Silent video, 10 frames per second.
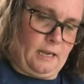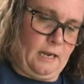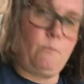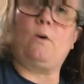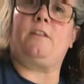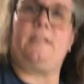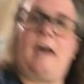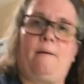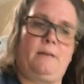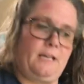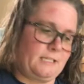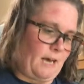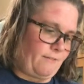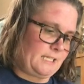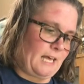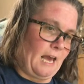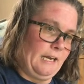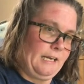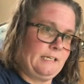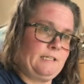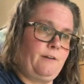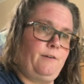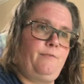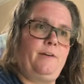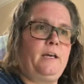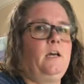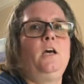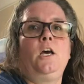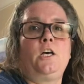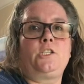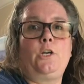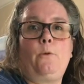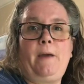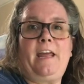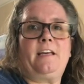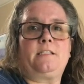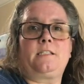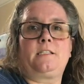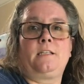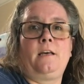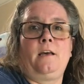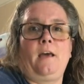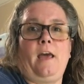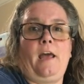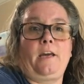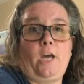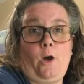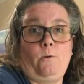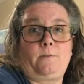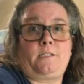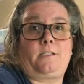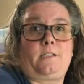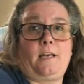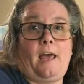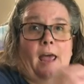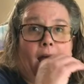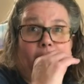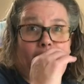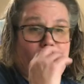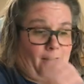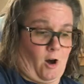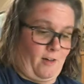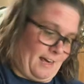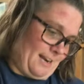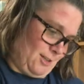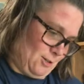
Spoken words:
any more than that because obviously I needed to fit snow pants and coats and all that other